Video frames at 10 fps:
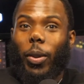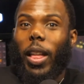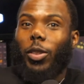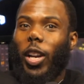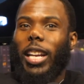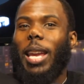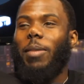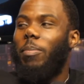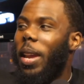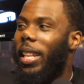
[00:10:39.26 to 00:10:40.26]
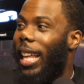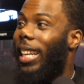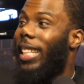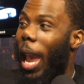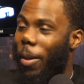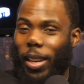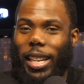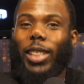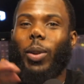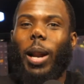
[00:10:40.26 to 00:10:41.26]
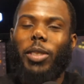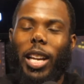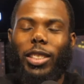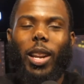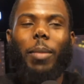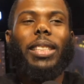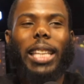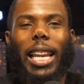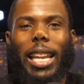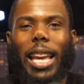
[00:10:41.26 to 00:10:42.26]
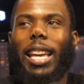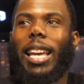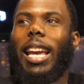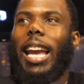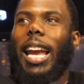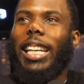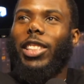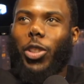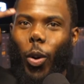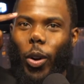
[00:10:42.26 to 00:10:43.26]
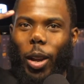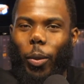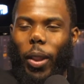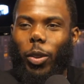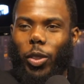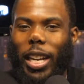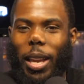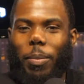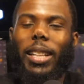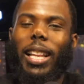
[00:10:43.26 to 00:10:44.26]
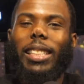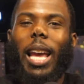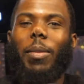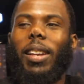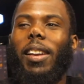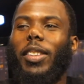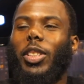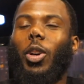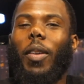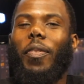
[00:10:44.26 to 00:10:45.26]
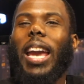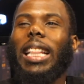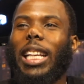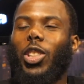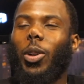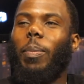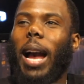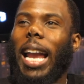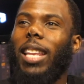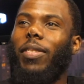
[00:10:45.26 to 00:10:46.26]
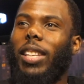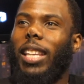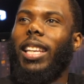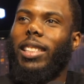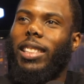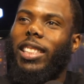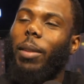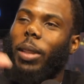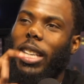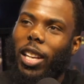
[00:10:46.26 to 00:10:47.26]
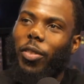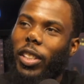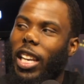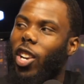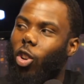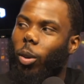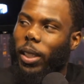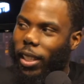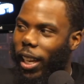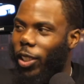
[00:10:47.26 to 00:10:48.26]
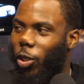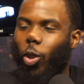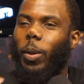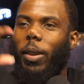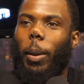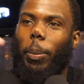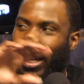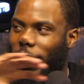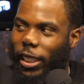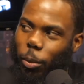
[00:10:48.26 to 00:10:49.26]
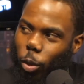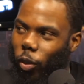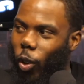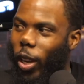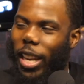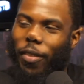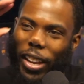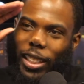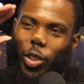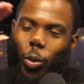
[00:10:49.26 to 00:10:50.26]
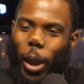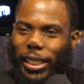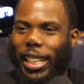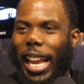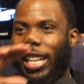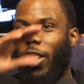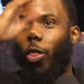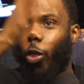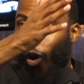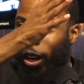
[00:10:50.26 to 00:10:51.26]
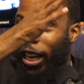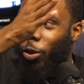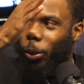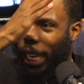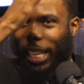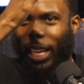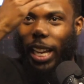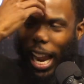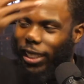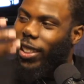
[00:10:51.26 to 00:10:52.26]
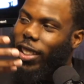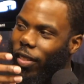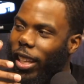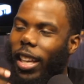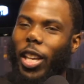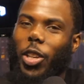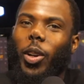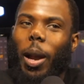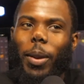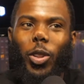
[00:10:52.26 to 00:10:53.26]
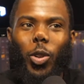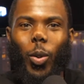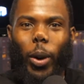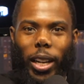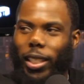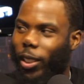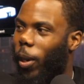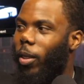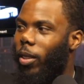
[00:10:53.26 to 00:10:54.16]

trying to admit that it's happening. That's what I'm trying. So let me say it like that. He's doing it without trying to admit that it's happening. So the fact that your mind even did something different than it normally does, you're normally able to process and move on. And the fact that you actually had the thought and you was like conscious of it, you're coming into awareness, bro.